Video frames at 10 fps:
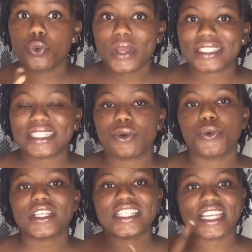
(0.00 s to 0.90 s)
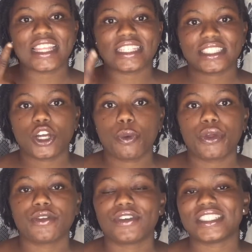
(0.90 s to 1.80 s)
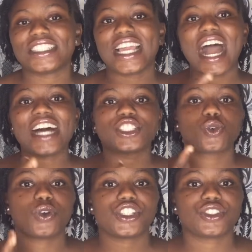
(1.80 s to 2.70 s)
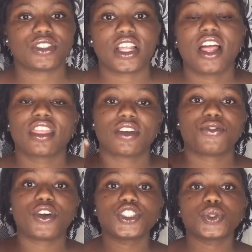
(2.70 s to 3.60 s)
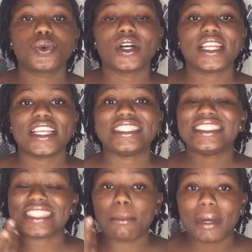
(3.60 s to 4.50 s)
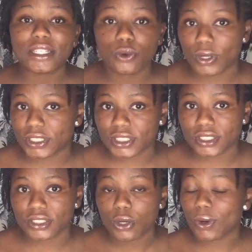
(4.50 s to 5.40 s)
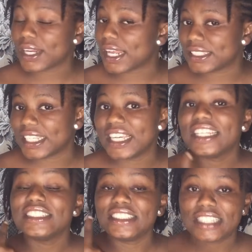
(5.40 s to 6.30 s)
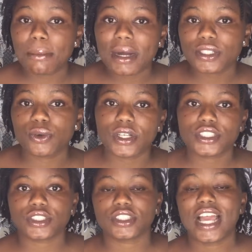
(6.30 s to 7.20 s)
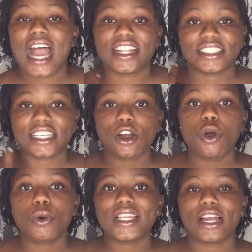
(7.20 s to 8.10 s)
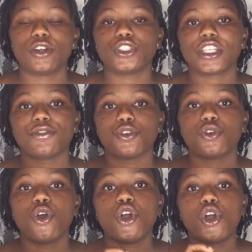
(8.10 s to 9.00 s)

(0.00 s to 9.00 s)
ways in which the National Open University asks question. The first one is German question. What did I say? German question. And the second one, they are going to give you